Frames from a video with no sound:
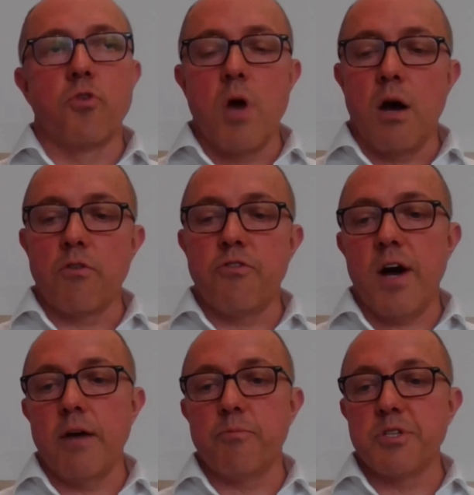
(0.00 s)
of around
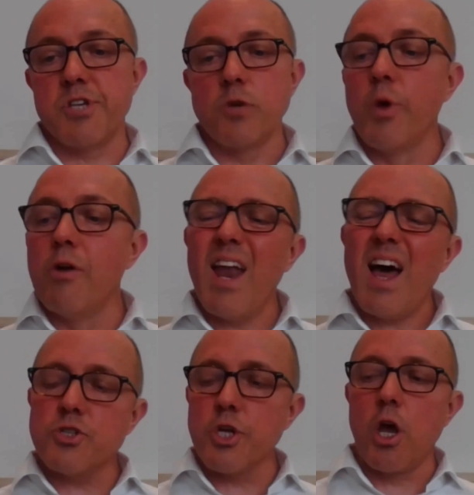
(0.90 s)
5%. We're
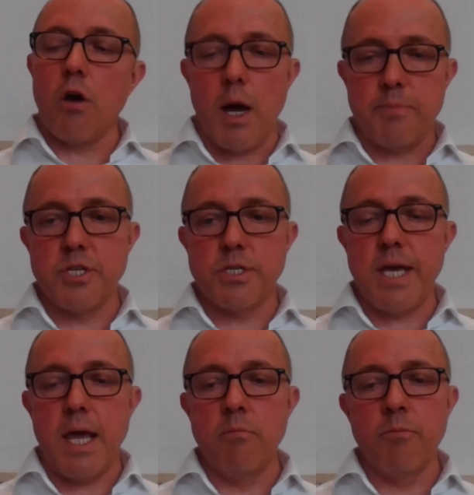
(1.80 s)
allowed to go up to
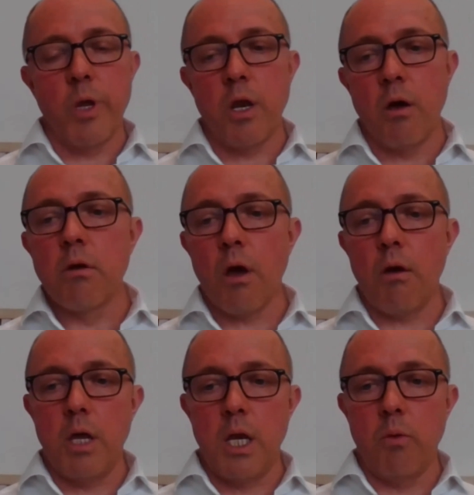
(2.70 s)
10, but we don't go
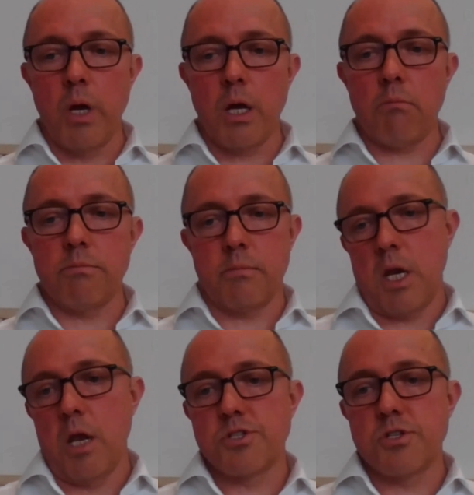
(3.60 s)
anywhere
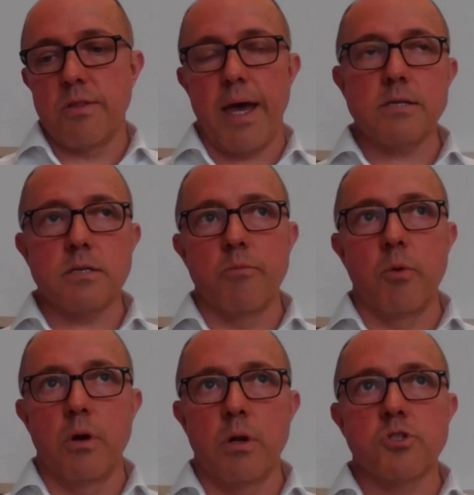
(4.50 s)
close to that.
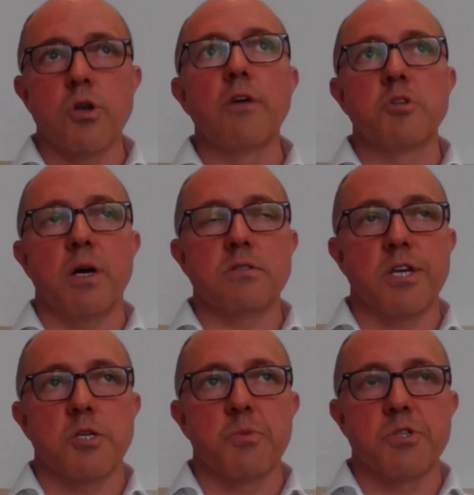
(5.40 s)
We're at, it's about
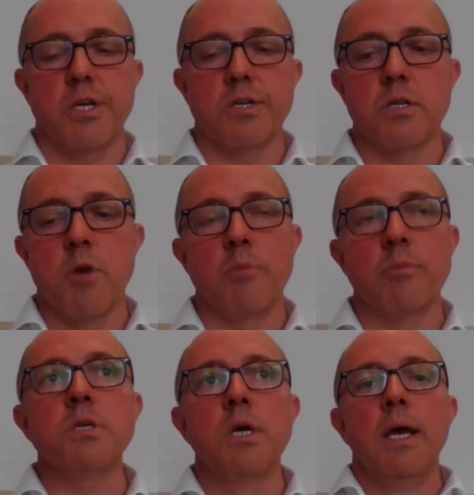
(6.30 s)
6% at the
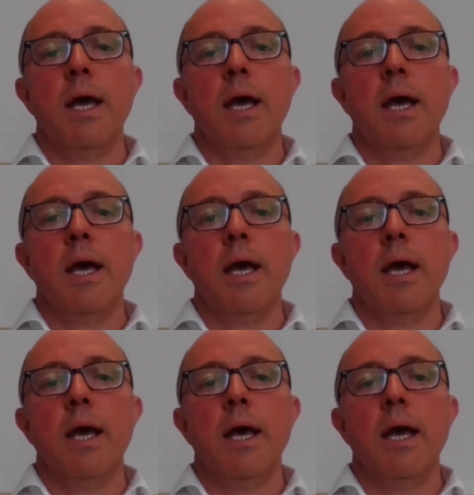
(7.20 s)
moment.